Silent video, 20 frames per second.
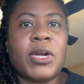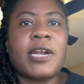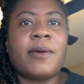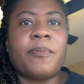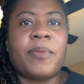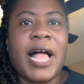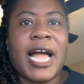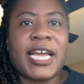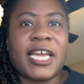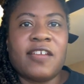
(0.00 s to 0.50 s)

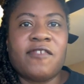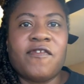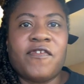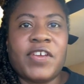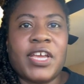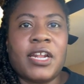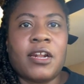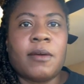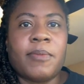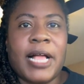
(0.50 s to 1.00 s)
black
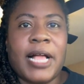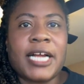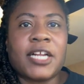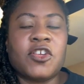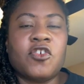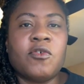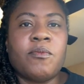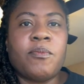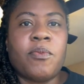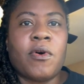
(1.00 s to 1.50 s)
infant, a black
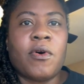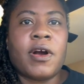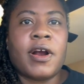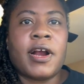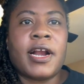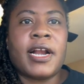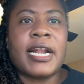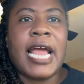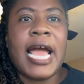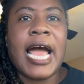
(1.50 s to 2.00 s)

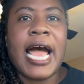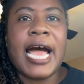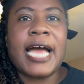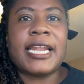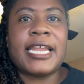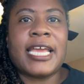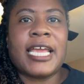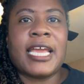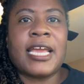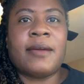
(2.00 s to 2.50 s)
newborn
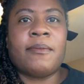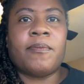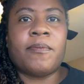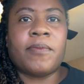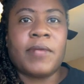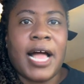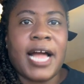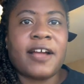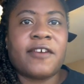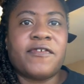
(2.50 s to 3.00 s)
had a
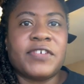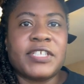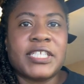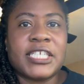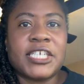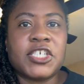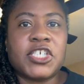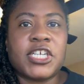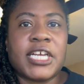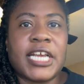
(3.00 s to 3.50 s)
black
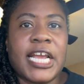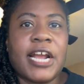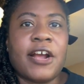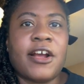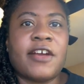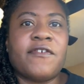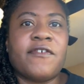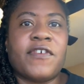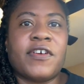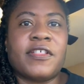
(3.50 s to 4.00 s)
physician
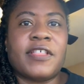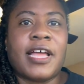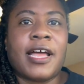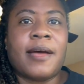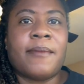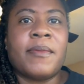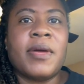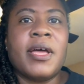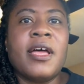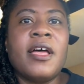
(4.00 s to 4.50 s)
caring for
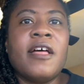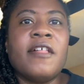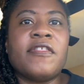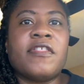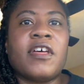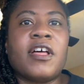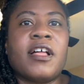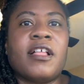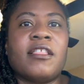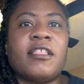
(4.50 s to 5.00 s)
them,
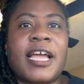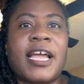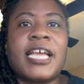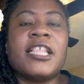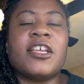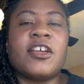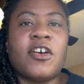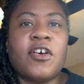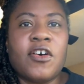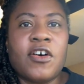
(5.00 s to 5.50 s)
the
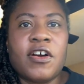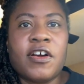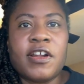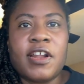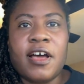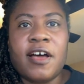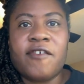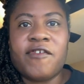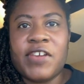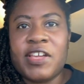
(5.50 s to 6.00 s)
likelihood
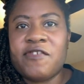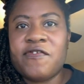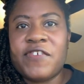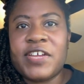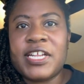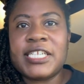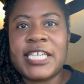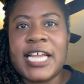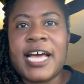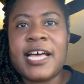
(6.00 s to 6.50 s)
of
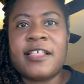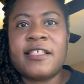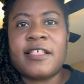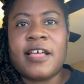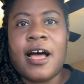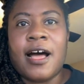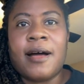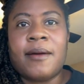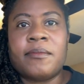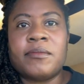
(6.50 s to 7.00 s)
infant death
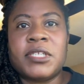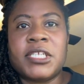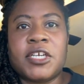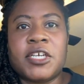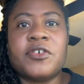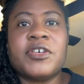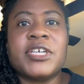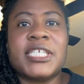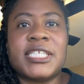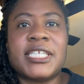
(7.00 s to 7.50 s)

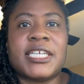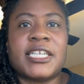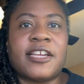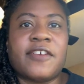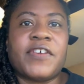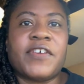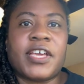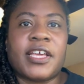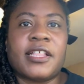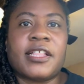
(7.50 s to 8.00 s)
decreased
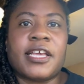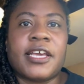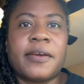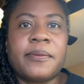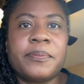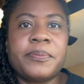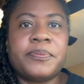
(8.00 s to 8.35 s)
significantly.